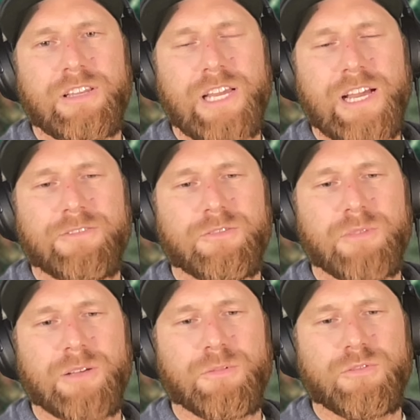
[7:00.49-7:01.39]
Daft to
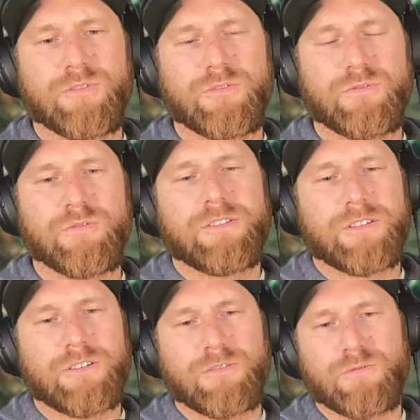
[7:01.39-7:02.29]
be able to,
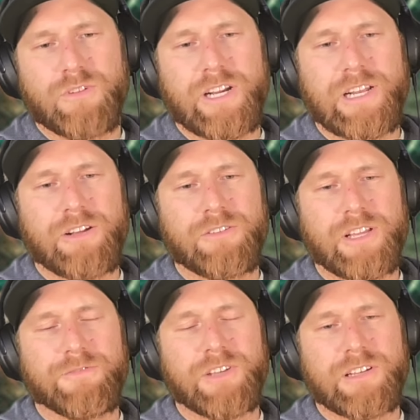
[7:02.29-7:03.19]
write out and
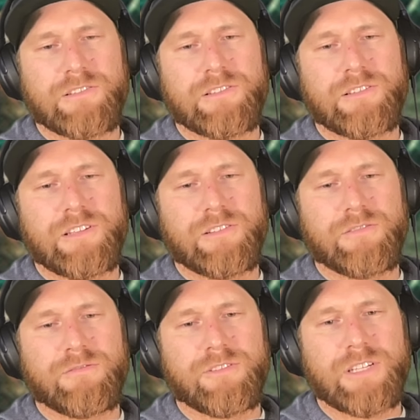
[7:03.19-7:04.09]
have access to
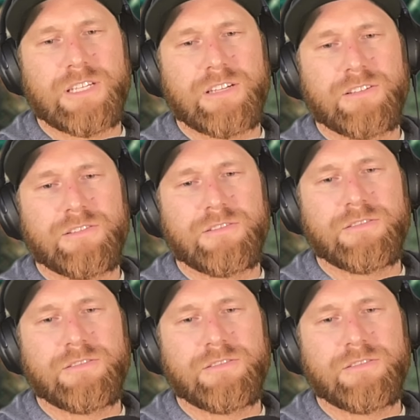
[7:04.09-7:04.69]
S3, I guess.